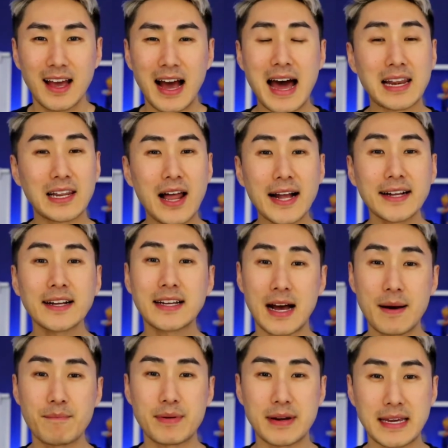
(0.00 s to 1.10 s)
Unlike a
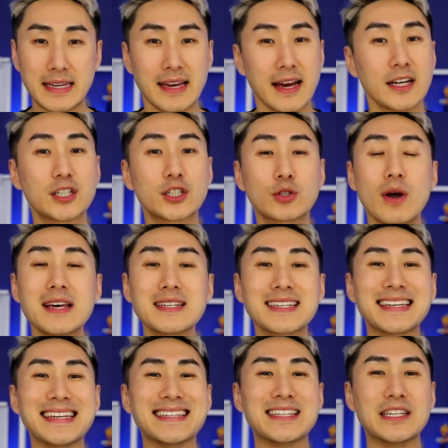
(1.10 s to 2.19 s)
company, a trust
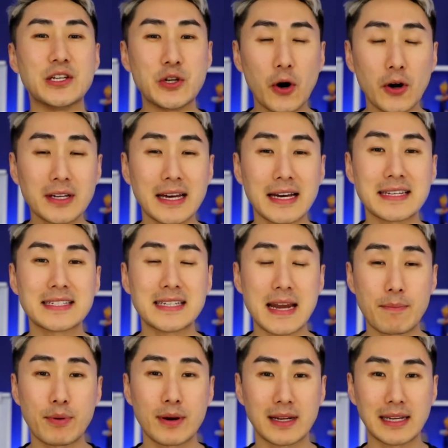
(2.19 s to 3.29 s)
is not a
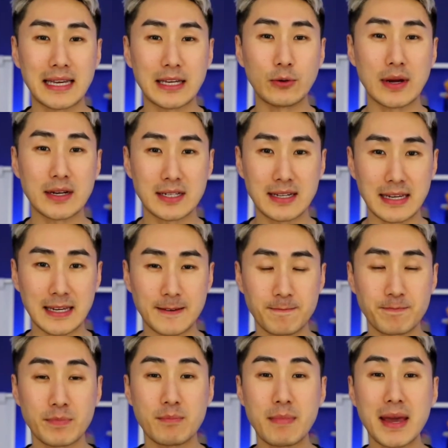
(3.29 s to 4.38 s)
separate legal entity,
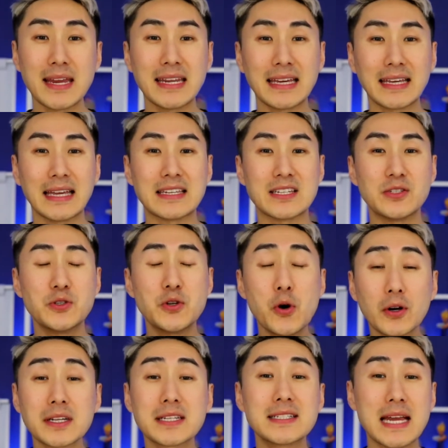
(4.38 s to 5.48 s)
meaning it's
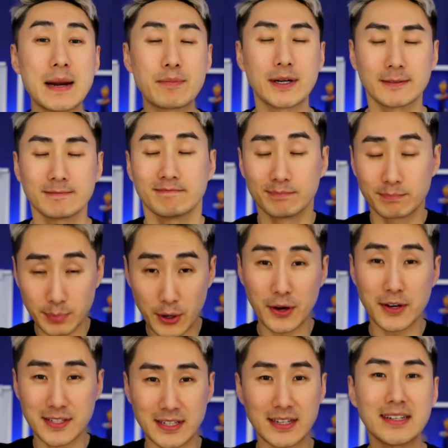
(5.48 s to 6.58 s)
not a separate
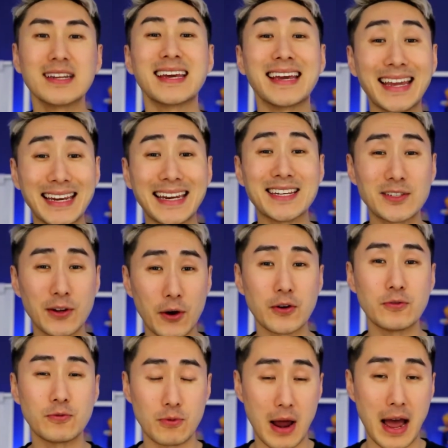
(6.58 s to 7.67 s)
person in its own
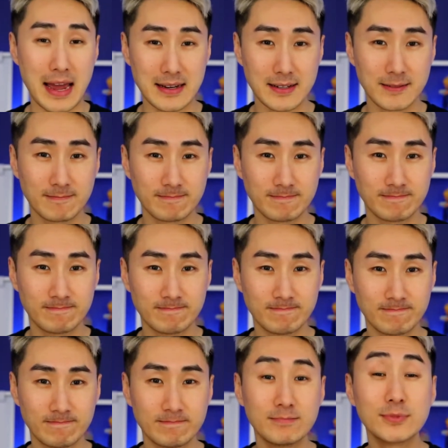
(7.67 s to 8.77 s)
right.
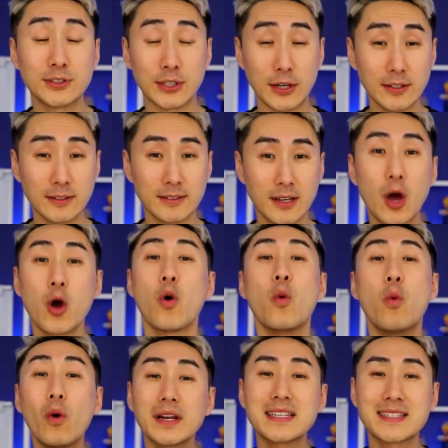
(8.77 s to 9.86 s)
So,
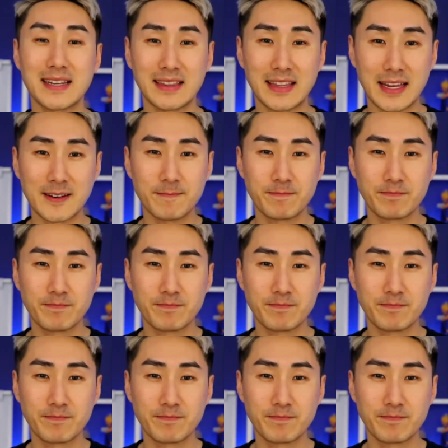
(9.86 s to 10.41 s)
what is it then?